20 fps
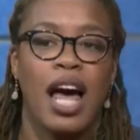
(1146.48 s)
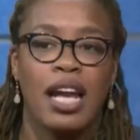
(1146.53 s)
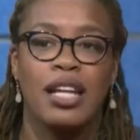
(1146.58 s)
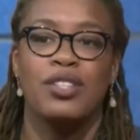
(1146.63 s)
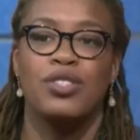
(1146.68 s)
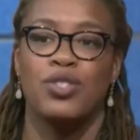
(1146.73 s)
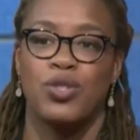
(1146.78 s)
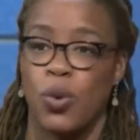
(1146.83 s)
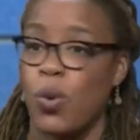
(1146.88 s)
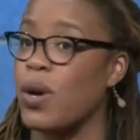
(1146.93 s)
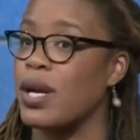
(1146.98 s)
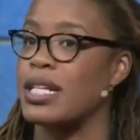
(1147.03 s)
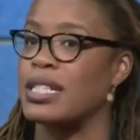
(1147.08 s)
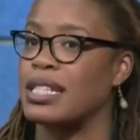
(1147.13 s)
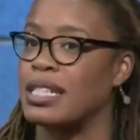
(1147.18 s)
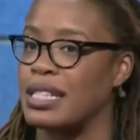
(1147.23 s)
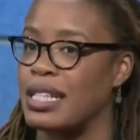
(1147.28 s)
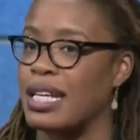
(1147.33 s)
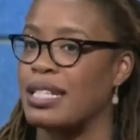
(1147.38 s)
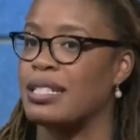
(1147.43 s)
of stories
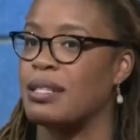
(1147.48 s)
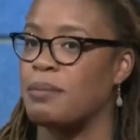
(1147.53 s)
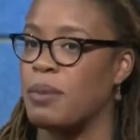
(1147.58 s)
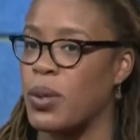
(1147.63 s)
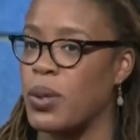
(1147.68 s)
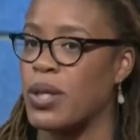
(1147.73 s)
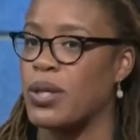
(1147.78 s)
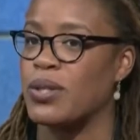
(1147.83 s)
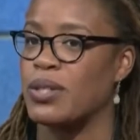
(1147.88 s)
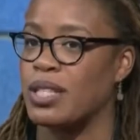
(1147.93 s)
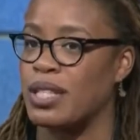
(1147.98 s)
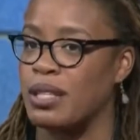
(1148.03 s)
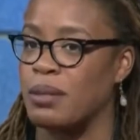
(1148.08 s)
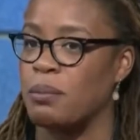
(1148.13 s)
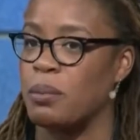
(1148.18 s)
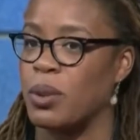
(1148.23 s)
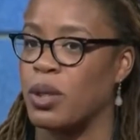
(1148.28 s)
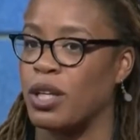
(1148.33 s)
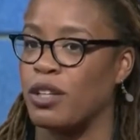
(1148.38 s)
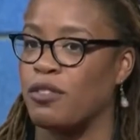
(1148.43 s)
and testimonials in the
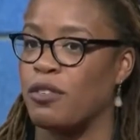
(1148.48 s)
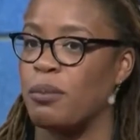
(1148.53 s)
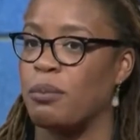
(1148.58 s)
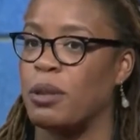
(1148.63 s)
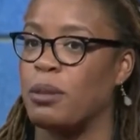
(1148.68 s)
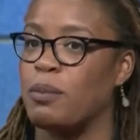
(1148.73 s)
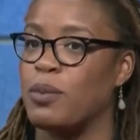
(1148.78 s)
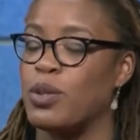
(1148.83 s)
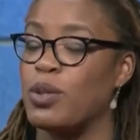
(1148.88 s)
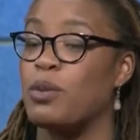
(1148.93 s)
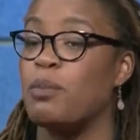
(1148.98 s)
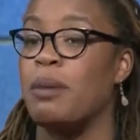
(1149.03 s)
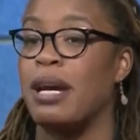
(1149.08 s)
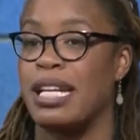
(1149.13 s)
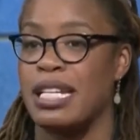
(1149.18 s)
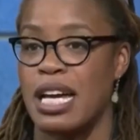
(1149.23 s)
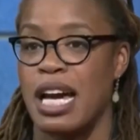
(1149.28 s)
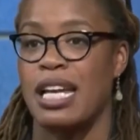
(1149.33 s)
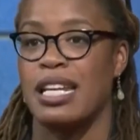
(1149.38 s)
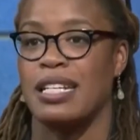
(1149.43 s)
book from people you might
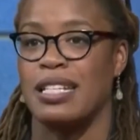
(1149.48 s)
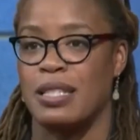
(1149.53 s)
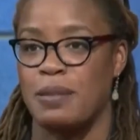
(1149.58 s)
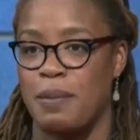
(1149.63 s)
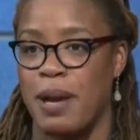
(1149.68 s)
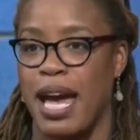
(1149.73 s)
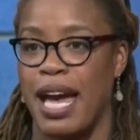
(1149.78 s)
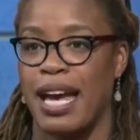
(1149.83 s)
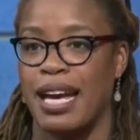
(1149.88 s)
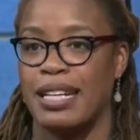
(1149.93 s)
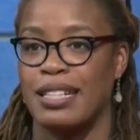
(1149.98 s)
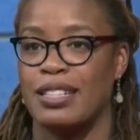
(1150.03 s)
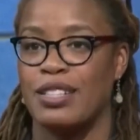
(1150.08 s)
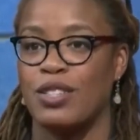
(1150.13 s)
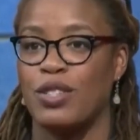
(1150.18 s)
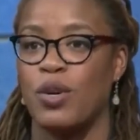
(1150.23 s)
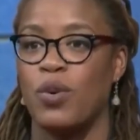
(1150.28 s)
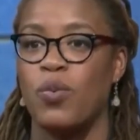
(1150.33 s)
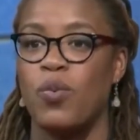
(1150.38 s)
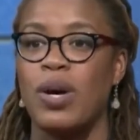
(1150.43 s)
not expect. Yeah.
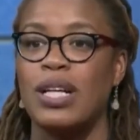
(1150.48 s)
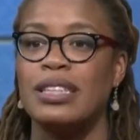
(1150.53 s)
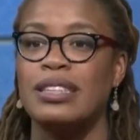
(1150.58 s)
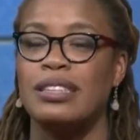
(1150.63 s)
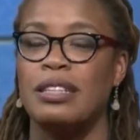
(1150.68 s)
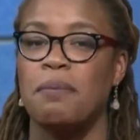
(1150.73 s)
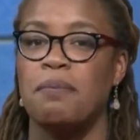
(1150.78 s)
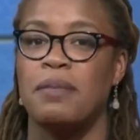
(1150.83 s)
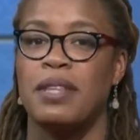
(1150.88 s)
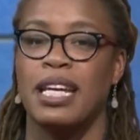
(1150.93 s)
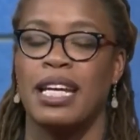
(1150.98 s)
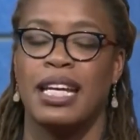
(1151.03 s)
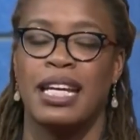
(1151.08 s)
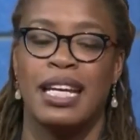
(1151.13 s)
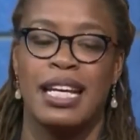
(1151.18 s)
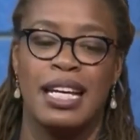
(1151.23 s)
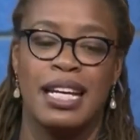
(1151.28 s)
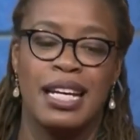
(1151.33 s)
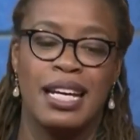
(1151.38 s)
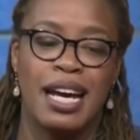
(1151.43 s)
So what's something,
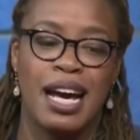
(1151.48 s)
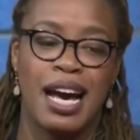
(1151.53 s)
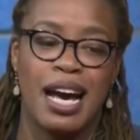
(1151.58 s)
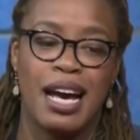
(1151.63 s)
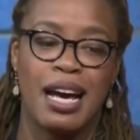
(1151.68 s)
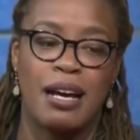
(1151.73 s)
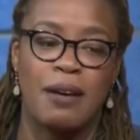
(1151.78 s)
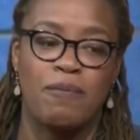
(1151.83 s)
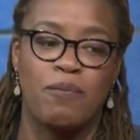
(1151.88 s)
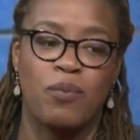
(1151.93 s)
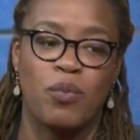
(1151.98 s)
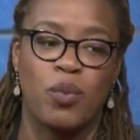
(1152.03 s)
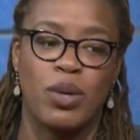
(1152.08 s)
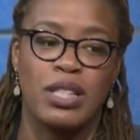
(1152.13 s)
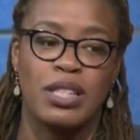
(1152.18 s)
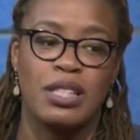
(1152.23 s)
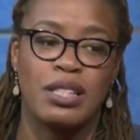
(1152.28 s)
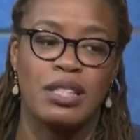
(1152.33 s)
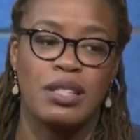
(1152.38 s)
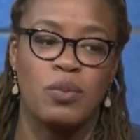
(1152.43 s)

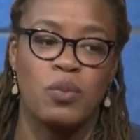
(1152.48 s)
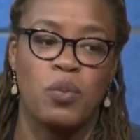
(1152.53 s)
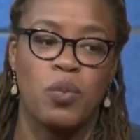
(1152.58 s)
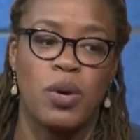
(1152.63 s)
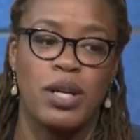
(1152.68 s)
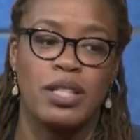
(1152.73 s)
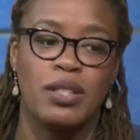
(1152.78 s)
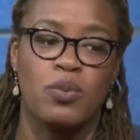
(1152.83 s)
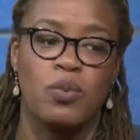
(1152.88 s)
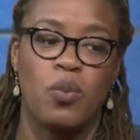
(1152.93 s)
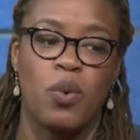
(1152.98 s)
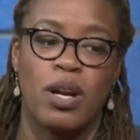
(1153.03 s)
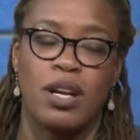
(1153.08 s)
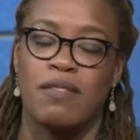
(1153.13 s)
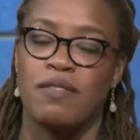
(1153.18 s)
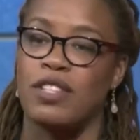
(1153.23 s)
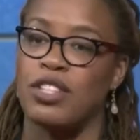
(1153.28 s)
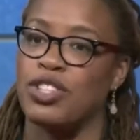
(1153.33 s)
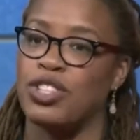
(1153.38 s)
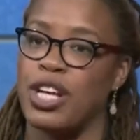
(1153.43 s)
what's one
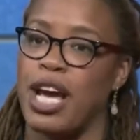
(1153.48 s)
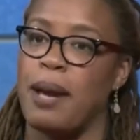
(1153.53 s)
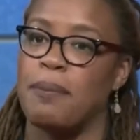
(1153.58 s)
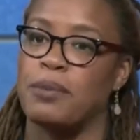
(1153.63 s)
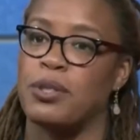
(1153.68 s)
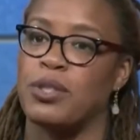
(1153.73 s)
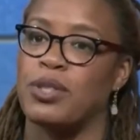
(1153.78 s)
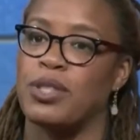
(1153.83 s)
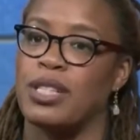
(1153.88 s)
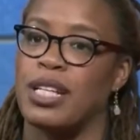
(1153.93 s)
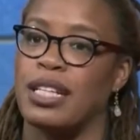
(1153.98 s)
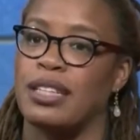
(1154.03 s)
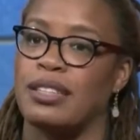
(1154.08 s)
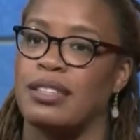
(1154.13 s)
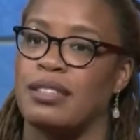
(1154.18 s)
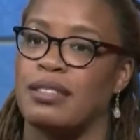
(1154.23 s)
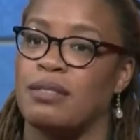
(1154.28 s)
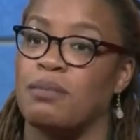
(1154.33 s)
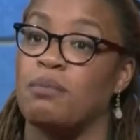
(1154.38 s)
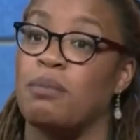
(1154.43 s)
of the chapters
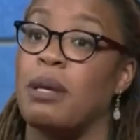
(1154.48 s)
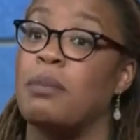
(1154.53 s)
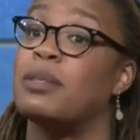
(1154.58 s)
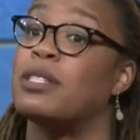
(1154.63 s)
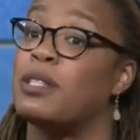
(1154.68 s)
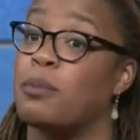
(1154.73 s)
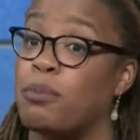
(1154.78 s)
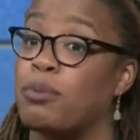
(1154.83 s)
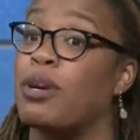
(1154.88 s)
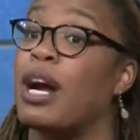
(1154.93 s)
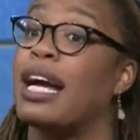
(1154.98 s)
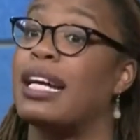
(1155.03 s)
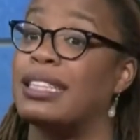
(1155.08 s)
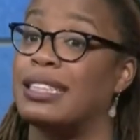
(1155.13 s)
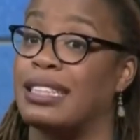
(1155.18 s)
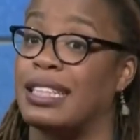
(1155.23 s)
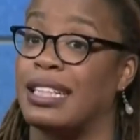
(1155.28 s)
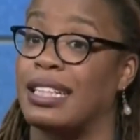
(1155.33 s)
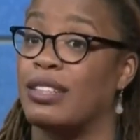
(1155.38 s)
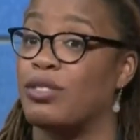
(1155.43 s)
that's maybe
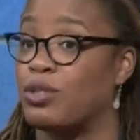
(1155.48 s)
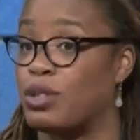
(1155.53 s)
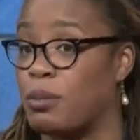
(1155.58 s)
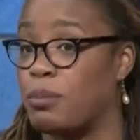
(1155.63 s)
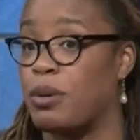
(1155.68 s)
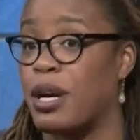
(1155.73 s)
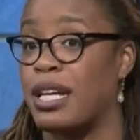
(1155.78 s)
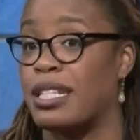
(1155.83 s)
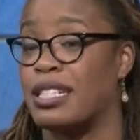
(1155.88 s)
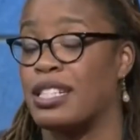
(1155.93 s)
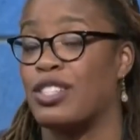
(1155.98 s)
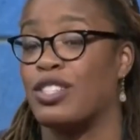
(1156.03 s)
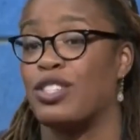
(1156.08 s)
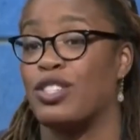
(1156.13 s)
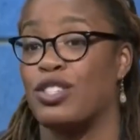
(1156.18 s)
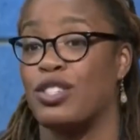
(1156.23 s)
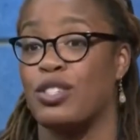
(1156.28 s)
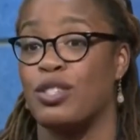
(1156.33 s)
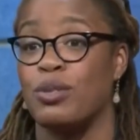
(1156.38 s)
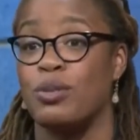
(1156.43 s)
surprising, or surprising to
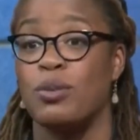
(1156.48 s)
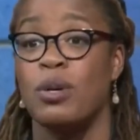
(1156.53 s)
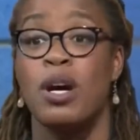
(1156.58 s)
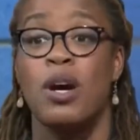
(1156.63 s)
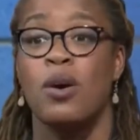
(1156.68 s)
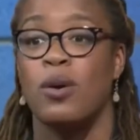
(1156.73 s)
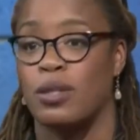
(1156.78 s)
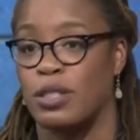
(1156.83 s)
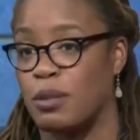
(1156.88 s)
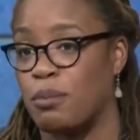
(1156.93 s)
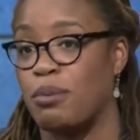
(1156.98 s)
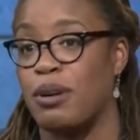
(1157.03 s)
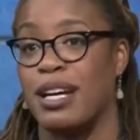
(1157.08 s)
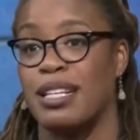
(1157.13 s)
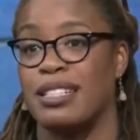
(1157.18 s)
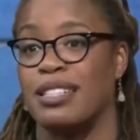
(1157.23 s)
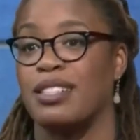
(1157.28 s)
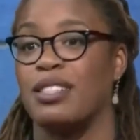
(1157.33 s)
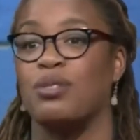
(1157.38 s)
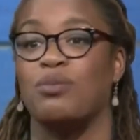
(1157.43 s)
you or
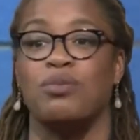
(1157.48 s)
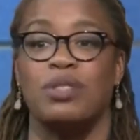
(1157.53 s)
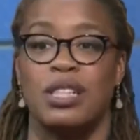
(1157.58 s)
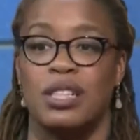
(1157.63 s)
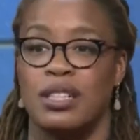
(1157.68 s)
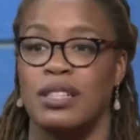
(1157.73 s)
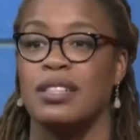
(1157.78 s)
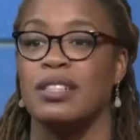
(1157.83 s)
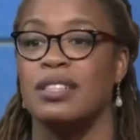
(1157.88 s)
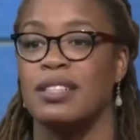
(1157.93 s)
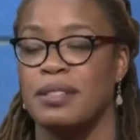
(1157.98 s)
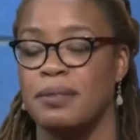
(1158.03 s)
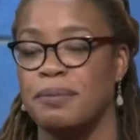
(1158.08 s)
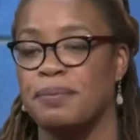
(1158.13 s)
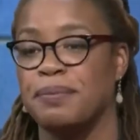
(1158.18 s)
surprising to readers?